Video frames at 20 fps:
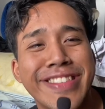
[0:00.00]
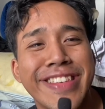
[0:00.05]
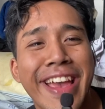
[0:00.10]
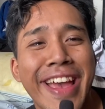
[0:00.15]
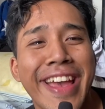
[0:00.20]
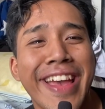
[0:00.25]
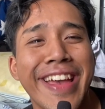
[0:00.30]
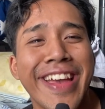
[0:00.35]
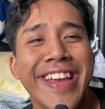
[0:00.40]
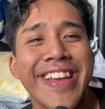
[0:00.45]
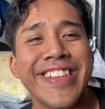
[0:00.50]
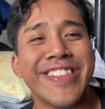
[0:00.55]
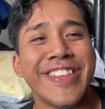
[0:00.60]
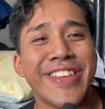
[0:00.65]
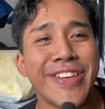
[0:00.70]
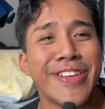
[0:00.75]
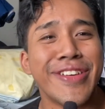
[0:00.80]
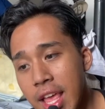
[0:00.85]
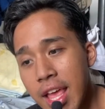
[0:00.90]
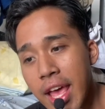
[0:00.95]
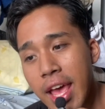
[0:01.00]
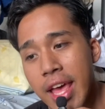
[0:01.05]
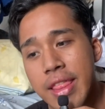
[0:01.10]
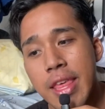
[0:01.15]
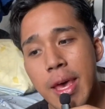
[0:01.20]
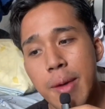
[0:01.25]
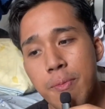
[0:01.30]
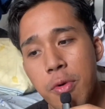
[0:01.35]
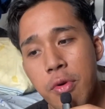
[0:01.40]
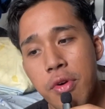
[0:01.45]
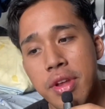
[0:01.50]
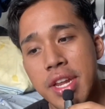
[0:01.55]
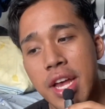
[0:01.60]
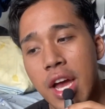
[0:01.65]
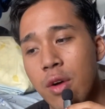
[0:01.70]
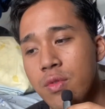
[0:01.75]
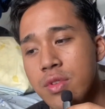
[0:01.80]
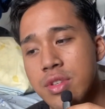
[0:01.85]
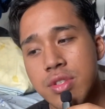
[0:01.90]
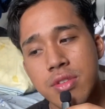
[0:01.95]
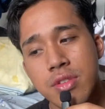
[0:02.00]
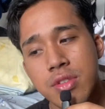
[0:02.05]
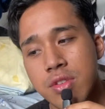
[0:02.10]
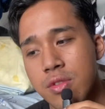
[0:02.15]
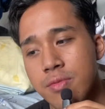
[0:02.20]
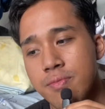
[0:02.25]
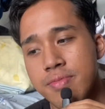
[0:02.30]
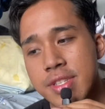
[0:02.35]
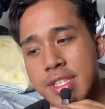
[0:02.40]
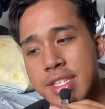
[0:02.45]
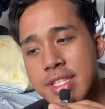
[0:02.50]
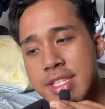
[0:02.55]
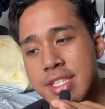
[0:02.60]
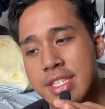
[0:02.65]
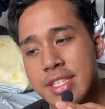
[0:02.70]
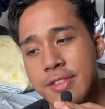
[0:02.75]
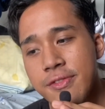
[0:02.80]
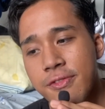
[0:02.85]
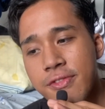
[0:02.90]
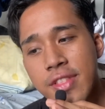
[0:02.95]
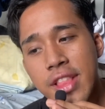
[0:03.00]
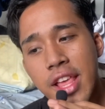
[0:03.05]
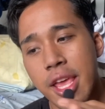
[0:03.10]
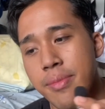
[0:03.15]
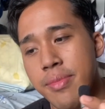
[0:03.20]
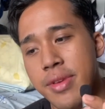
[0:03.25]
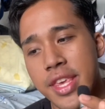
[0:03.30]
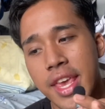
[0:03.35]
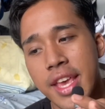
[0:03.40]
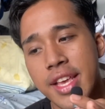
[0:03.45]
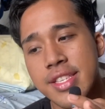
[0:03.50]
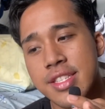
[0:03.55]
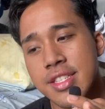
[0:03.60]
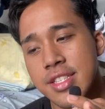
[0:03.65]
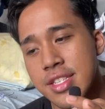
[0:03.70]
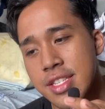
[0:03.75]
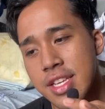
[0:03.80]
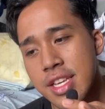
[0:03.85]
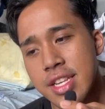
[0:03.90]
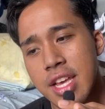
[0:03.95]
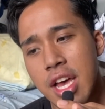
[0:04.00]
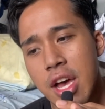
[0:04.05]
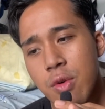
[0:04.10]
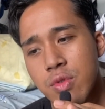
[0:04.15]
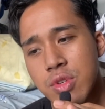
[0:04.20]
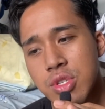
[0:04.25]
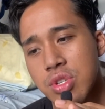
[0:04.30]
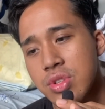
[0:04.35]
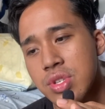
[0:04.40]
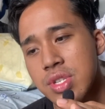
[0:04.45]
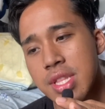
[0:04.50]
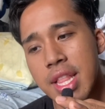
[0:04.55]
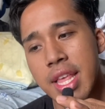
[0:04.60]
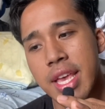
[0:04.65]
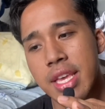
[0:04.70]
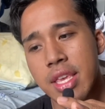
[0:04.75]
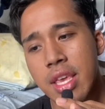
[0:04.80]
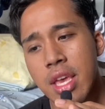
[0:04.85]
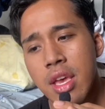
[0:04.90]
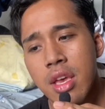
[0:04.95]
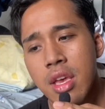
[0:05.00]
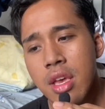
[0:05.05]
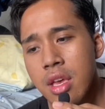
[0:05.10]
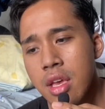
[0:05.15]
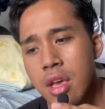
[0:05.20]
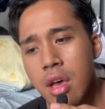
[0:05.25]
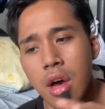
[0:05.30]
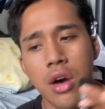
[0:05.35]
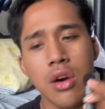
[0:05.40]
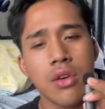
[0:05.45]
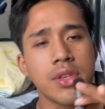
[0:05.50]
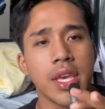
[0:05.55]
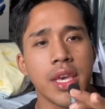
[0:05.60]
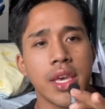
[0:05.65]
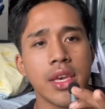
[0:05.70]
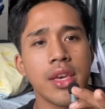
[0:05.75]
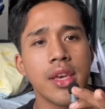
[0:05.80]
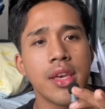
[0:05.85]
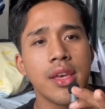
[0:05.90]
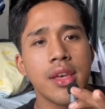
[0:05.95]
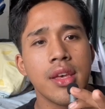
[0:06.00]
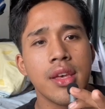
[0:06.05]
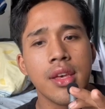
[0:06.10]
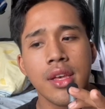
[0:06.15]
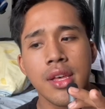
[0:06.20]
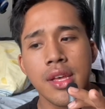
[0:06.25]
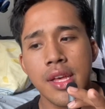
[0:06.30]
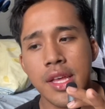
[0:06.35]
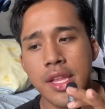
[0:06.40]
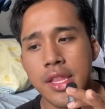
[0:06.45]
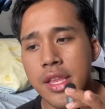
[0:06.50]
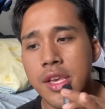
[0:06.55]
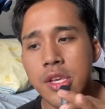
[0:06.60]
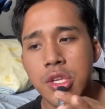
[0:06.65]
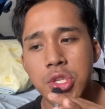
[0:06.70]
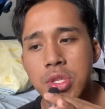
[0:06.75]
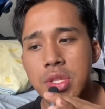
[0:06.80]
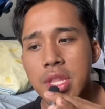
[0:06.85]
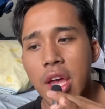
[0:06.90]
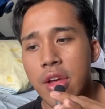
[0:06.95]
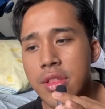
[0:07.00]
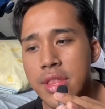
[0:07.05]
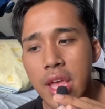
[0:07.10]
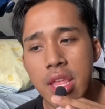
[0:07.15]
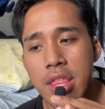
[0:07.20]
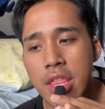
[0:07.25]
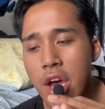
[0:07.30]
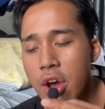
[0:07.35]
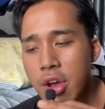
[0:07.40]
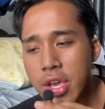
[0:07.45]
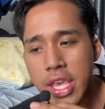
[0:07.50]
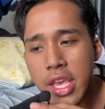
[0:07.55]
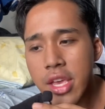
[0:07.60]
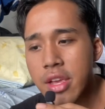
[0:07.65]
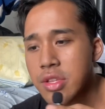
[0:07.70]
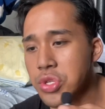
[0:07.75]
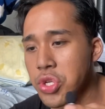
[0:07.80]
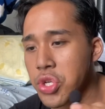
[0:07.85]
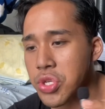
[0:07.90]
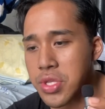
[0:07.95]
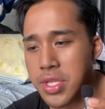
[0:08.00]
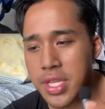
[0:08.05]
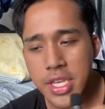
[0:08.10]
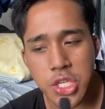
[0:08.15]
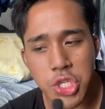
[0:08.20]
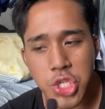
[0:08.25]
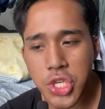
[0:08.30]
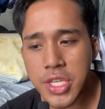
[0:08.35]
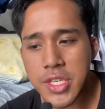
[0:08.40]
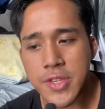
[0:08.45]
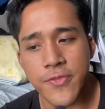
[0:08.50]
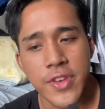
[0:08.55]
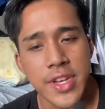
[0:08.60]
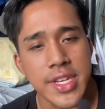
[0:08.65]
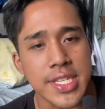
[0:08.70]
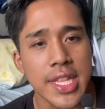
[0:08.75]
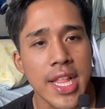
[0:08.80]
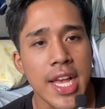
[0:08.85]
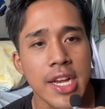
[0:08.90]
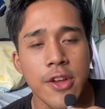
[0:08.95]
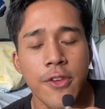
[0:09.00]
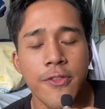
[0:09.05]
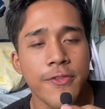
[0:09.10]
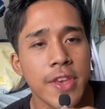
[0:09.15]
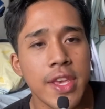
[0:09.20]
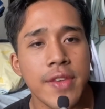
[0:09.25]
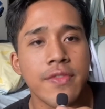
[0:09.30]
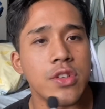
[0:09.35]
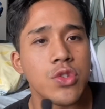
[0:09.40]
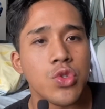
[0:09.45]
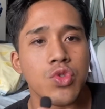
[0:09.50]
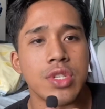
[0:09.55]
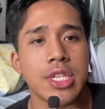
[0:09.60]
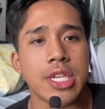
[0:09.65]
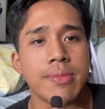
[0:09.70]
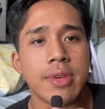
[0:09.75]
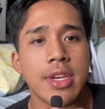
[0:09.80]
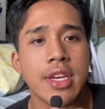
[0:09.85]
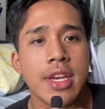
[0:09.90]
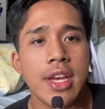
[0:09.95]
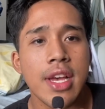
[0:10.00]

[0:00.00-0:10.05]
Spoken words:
Chan, dude. At that point, I was just completely flabbergasted and I was just like, okay, this now here, this just feels like a fever dream.